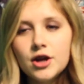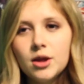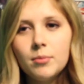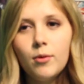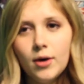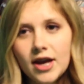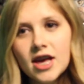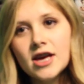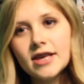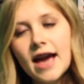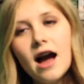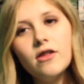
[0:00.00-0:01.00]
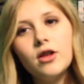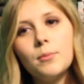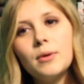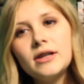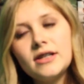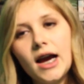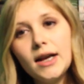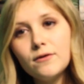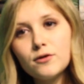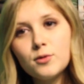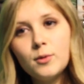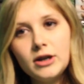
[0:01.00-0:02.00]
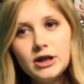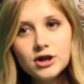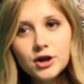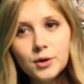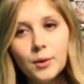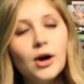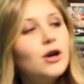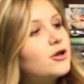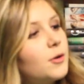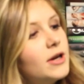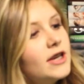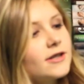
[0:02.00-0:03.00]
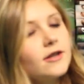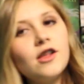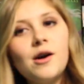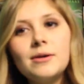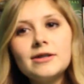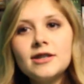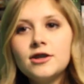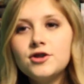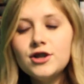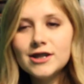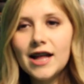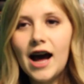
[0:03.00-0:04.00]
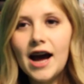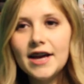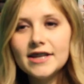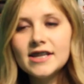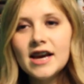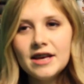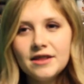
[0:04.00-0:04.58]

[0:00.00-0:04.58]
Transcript: The boy, Callum, died for 22. So he's the lowest, she's the highest.